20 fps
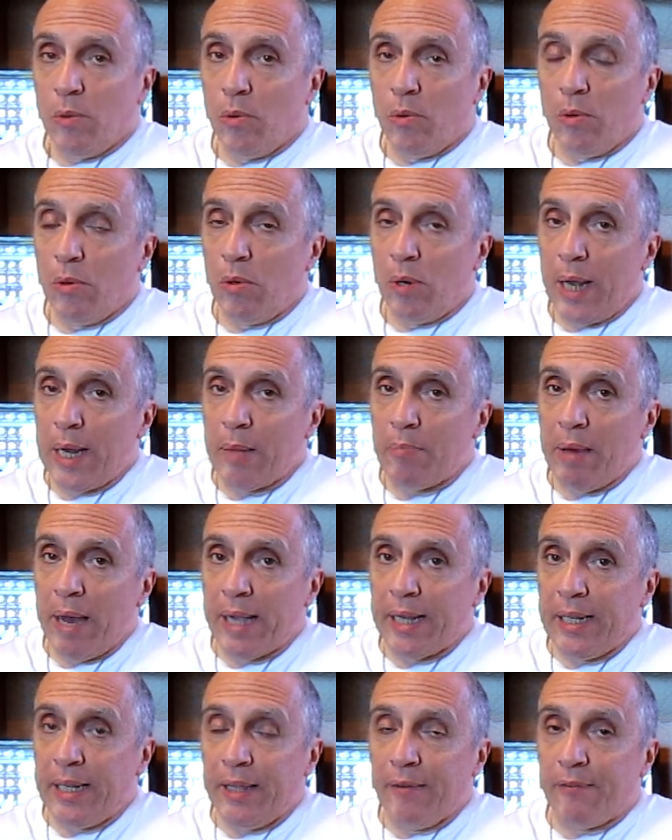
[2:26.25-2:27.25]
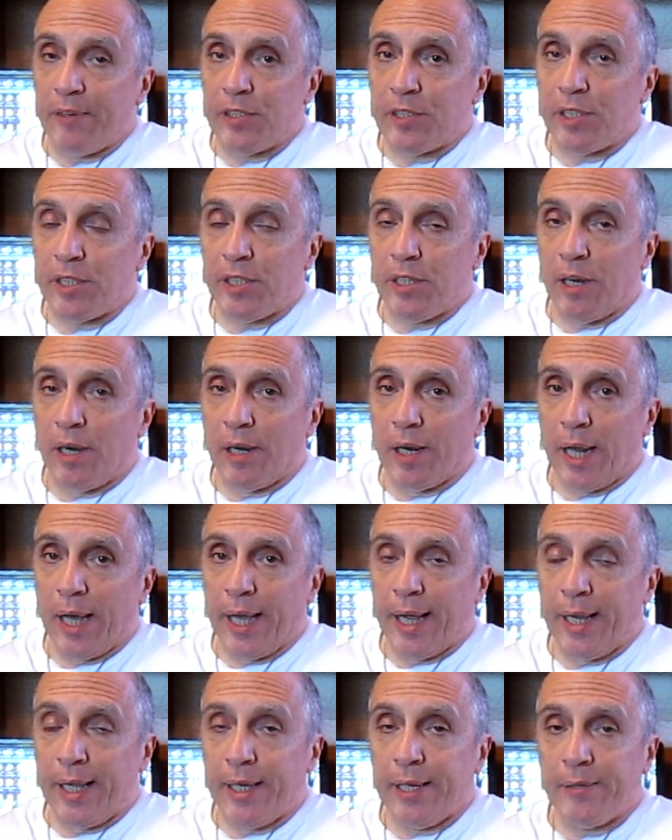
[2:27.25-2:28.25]
What a magnificent young
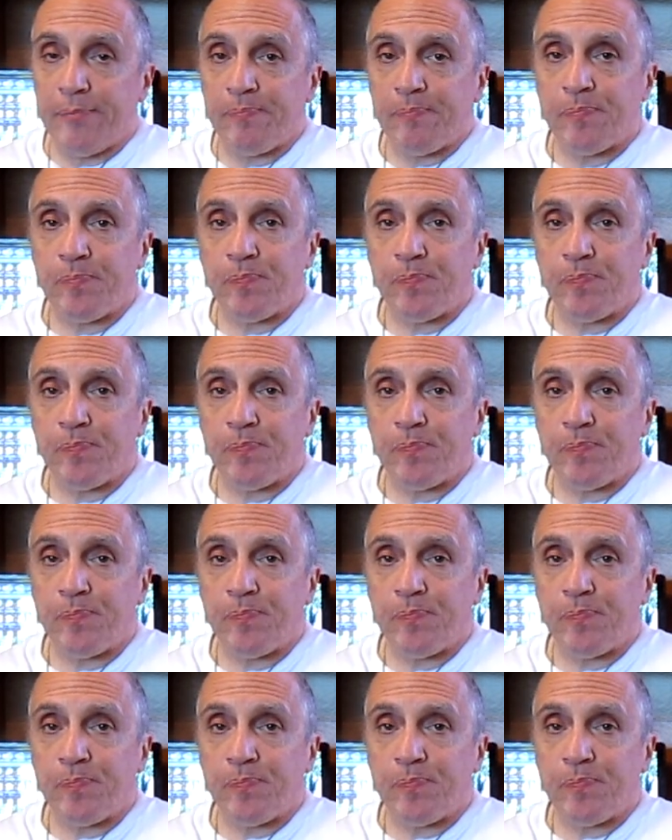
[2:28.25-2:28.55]
lady.